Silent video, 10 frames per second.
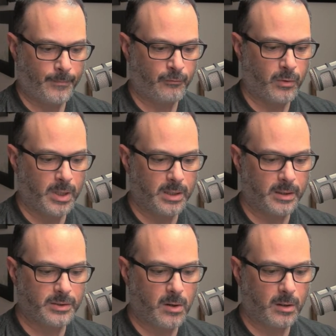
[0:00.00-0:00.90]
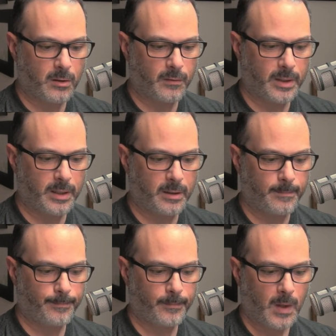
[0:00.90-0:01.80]
Really dark over here.
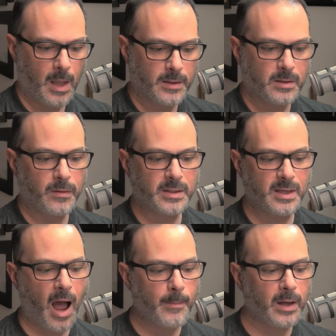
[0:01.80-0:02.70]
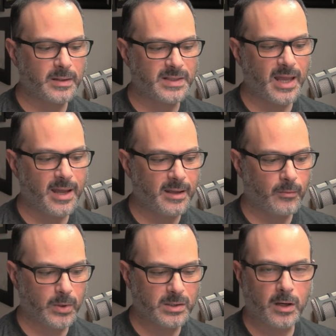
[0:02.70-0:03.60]
So this, I'm going to say,
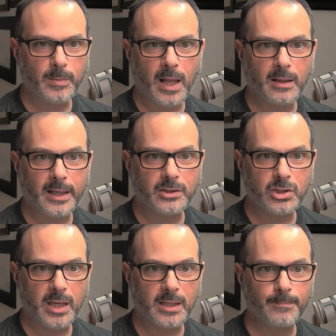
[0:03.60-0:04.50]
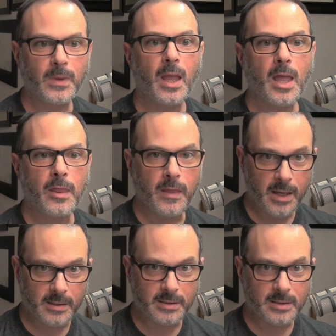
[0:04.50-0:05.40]
we talked about light and shade.
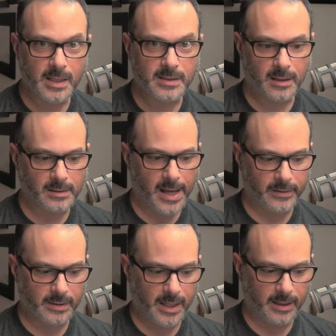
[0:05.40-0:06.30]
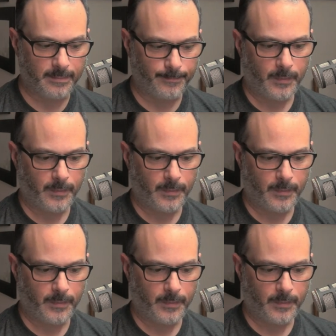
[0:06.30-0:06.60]
This is a cloudy day.